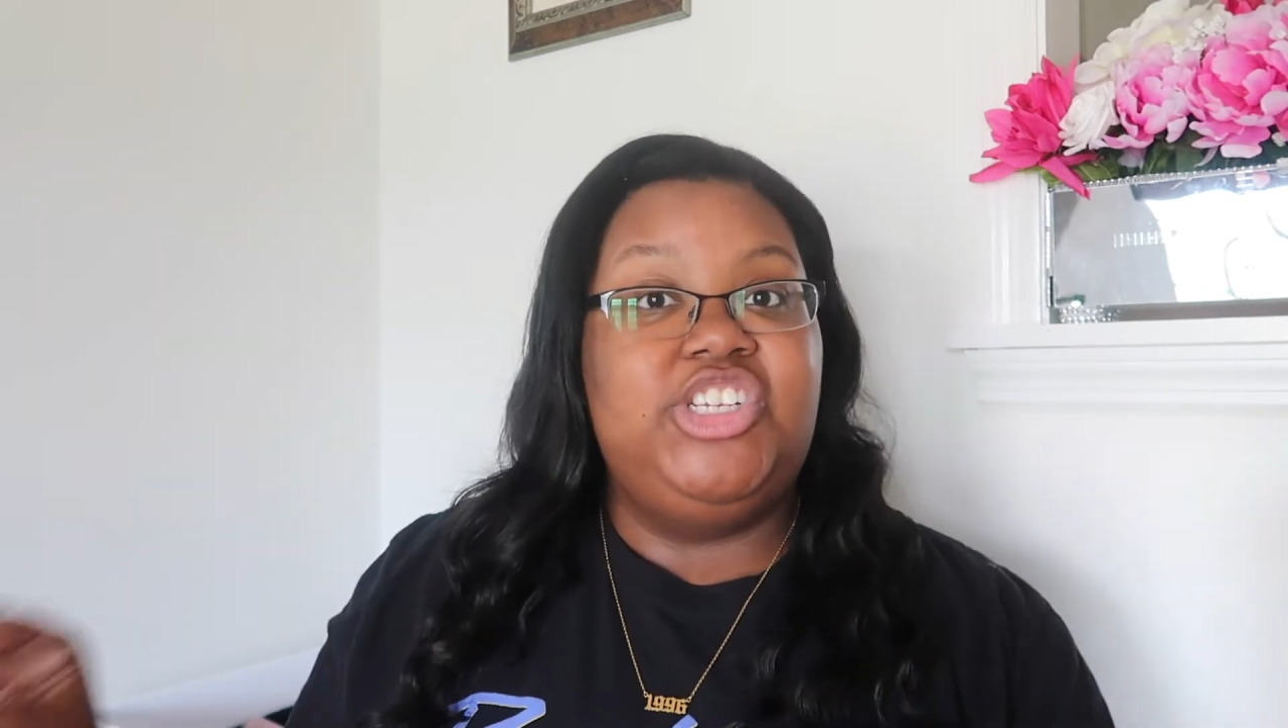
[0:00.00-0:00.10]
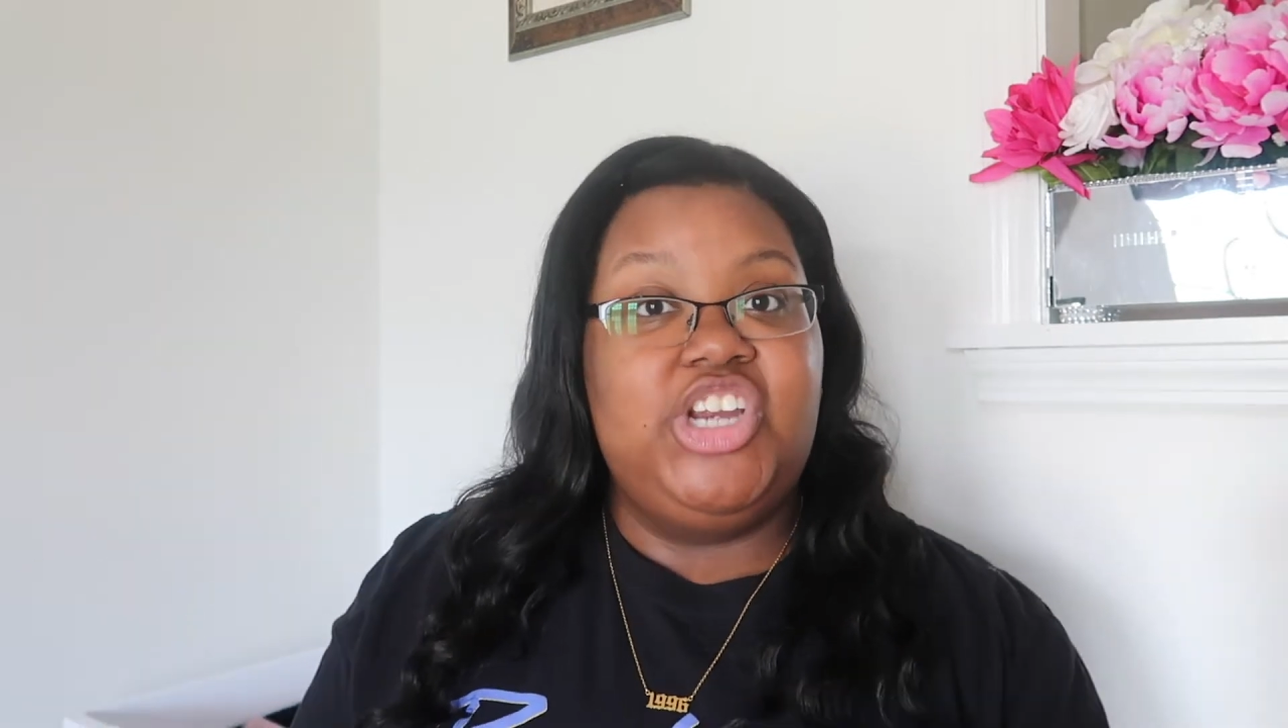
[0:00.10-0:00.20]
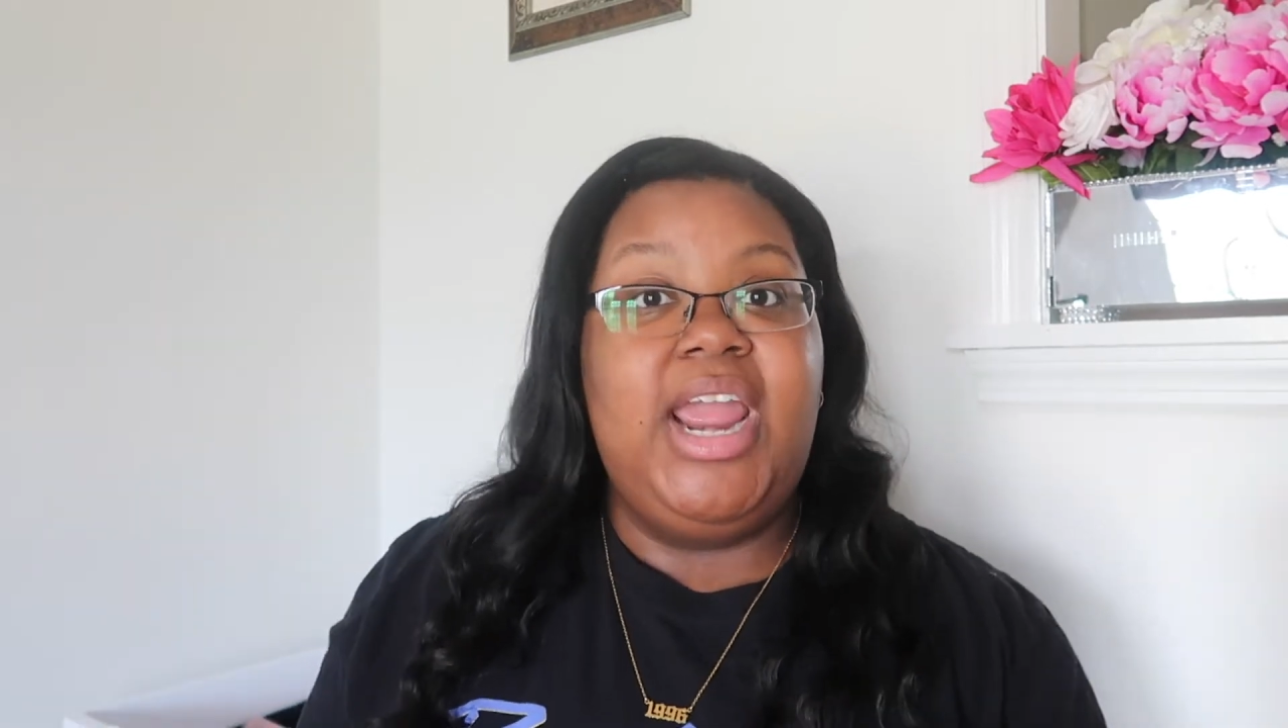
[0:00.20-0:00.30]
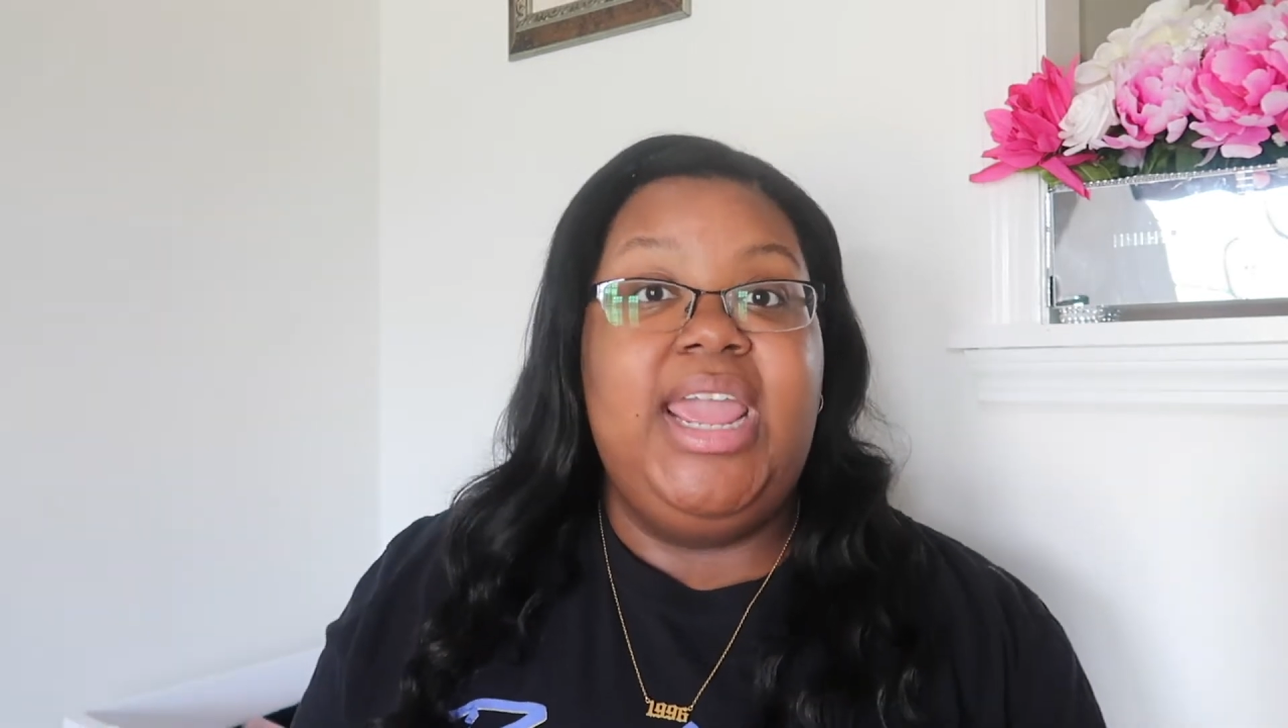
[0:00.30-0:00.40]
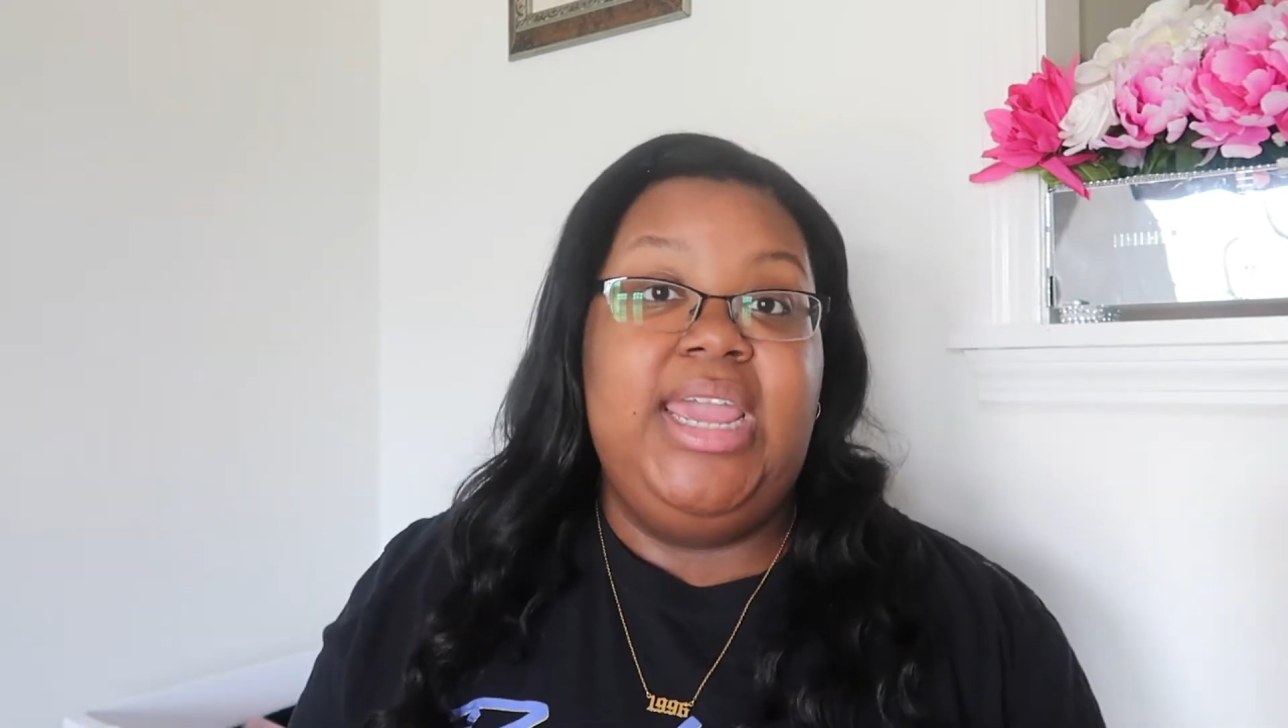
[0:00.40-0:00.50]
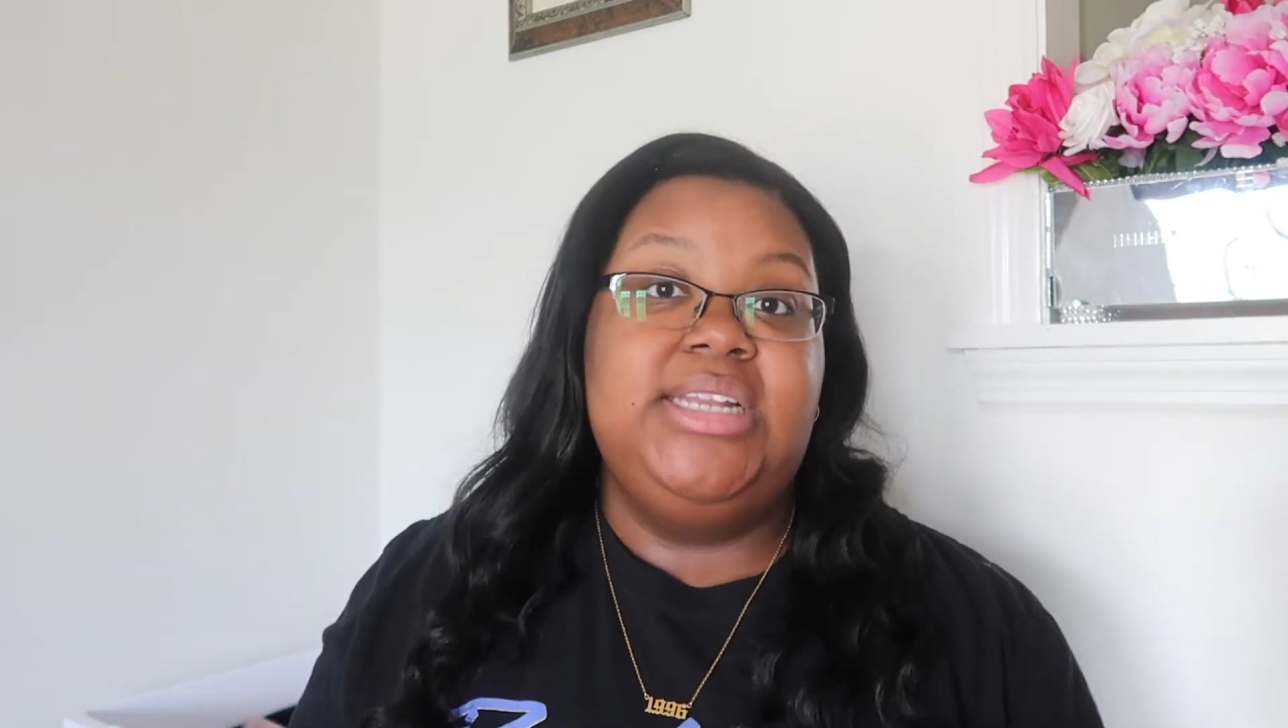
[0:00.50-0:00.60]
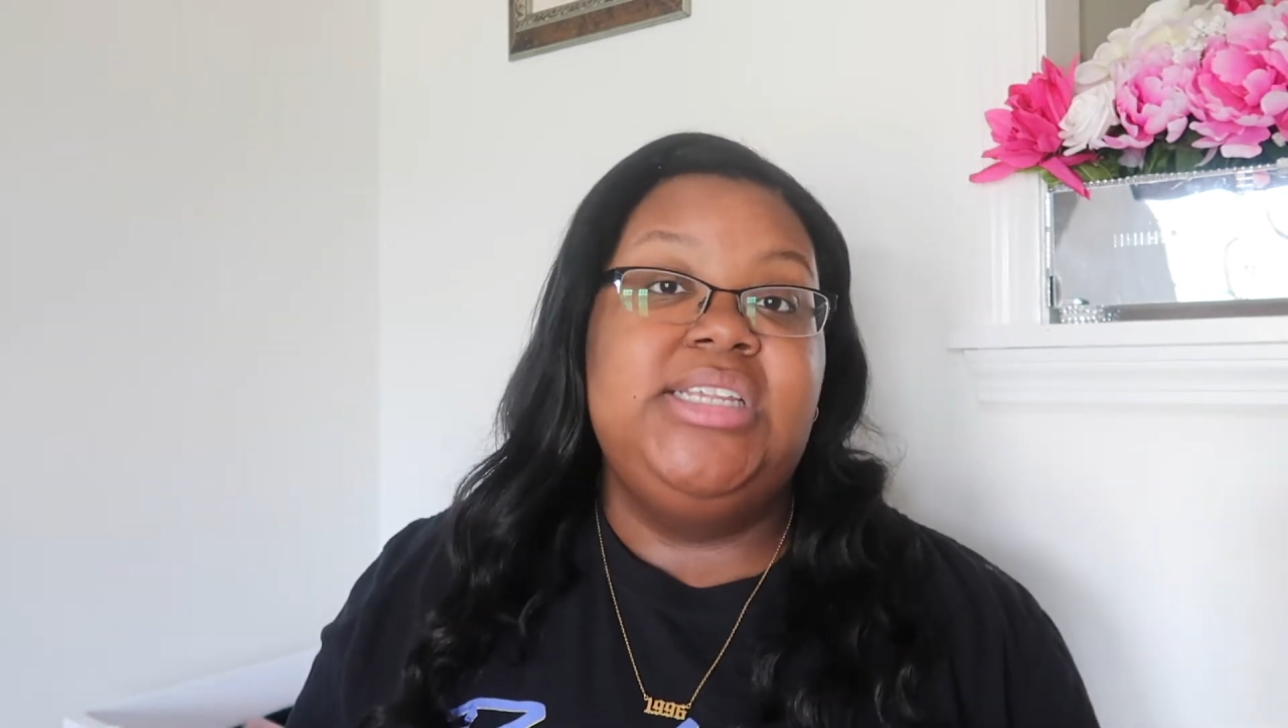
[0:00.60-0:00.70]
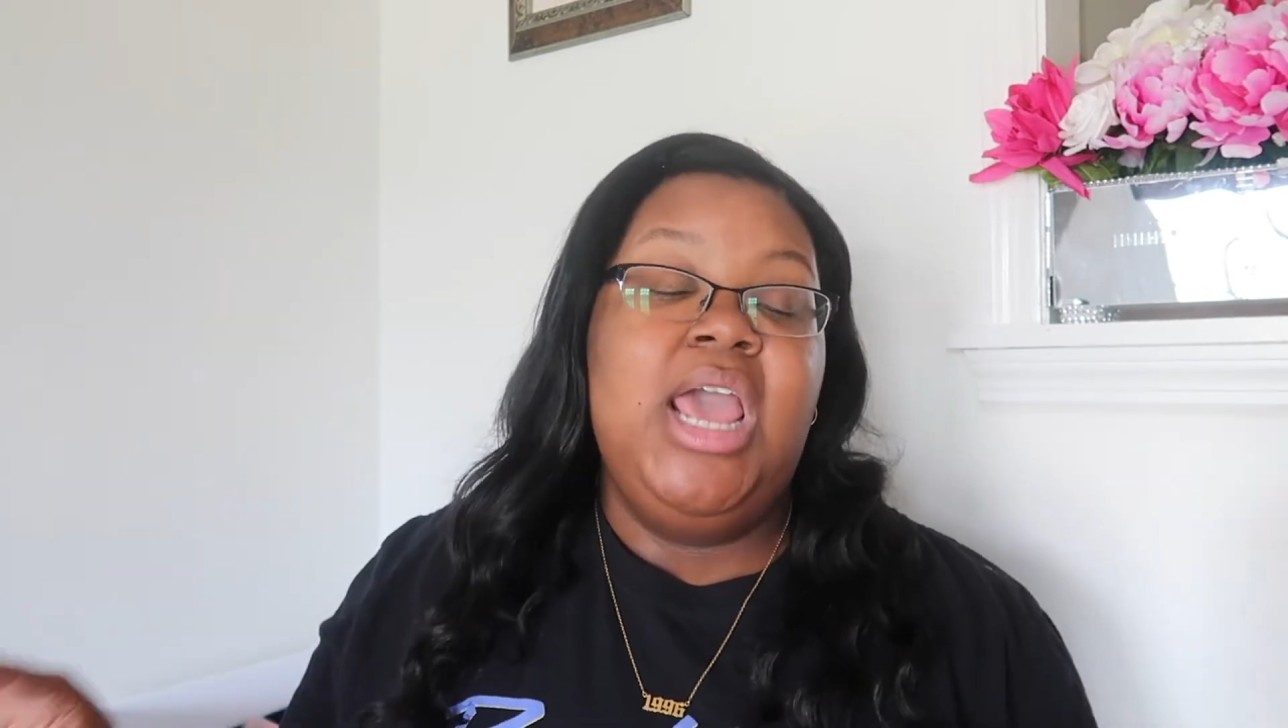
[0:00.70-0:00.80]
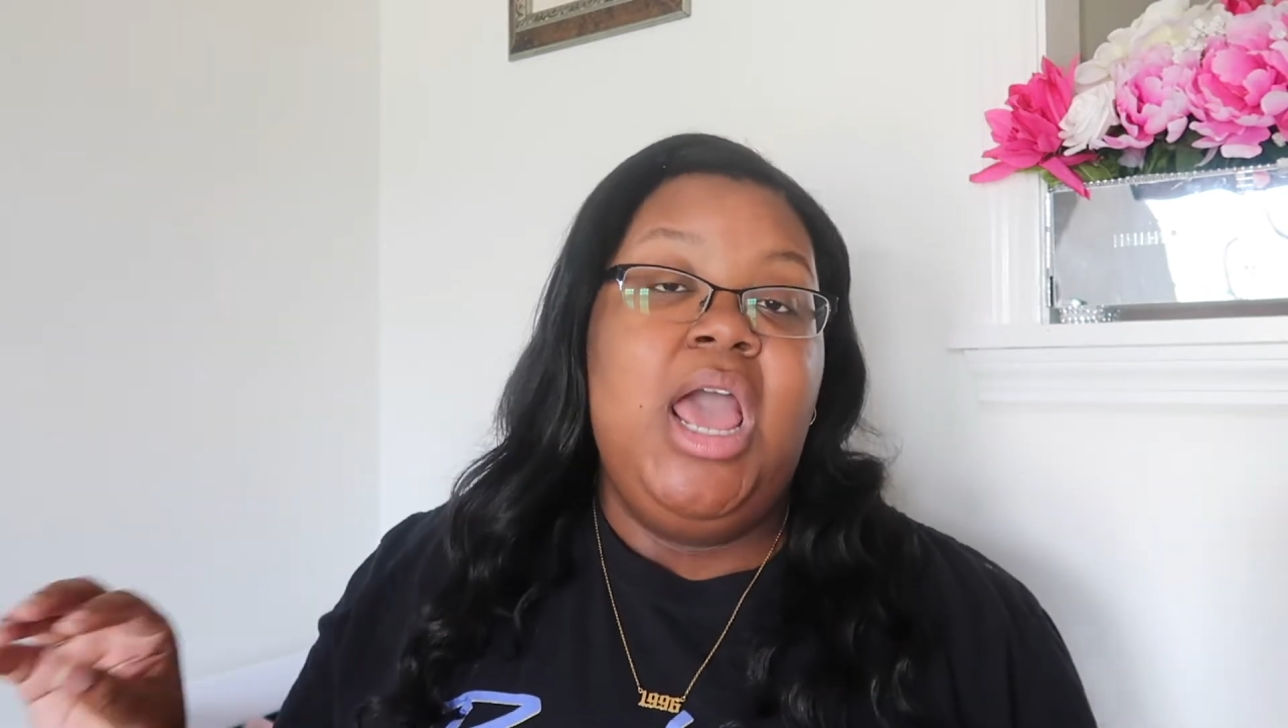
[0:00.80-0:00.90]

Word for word: trained